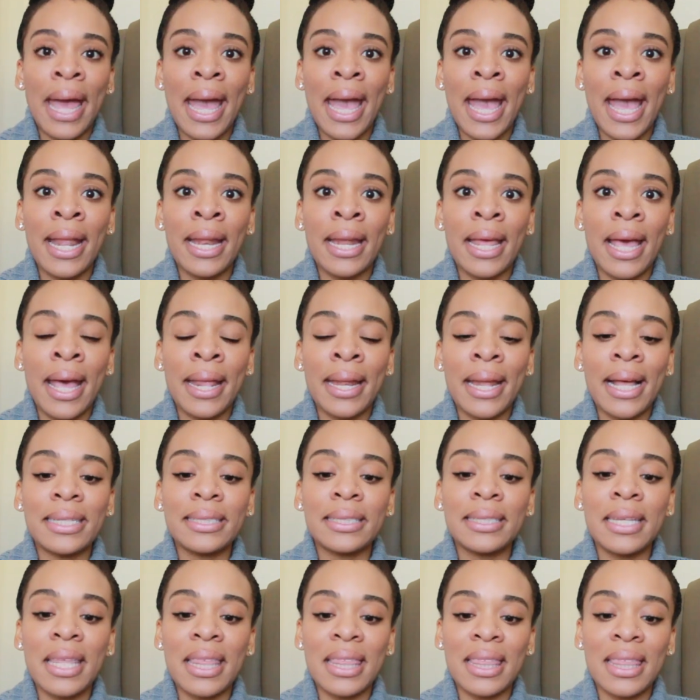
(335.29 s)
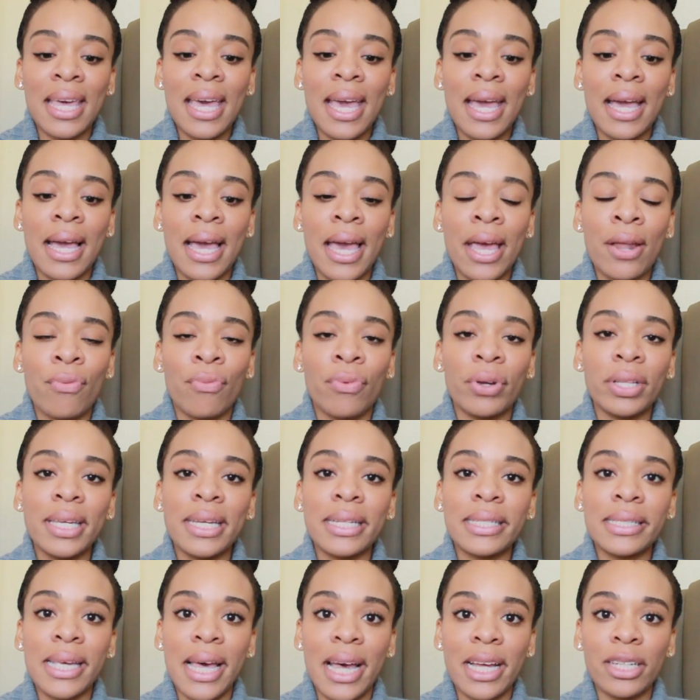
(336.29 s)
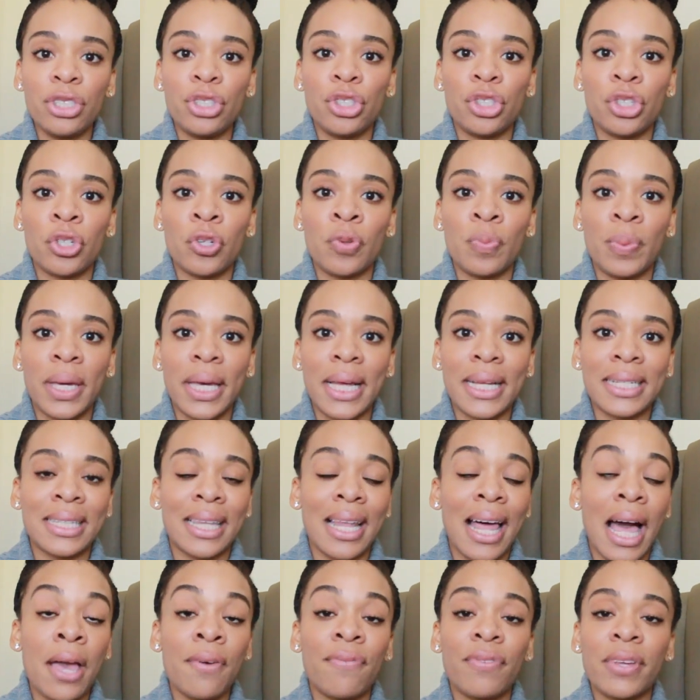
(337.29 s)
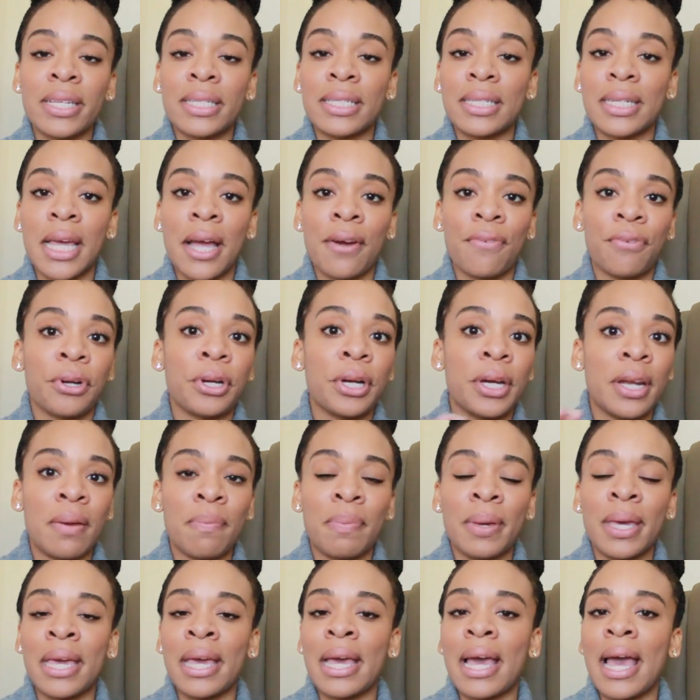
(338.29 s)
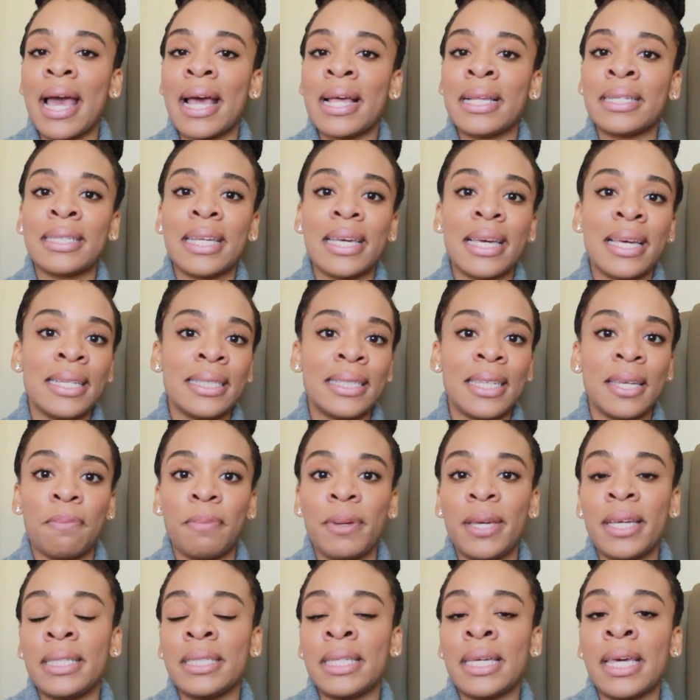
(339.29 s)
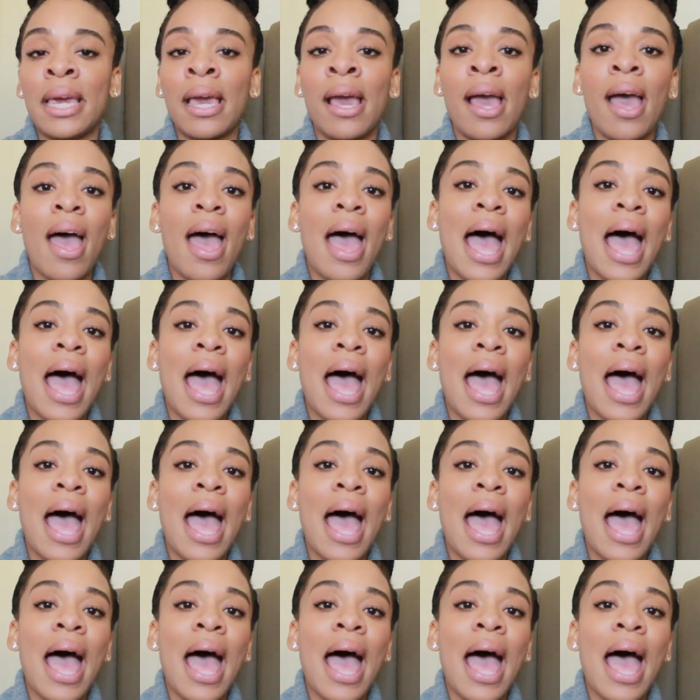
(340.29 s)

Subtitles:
And that's the thing, it really tests you, because life is never going to be as easy peasy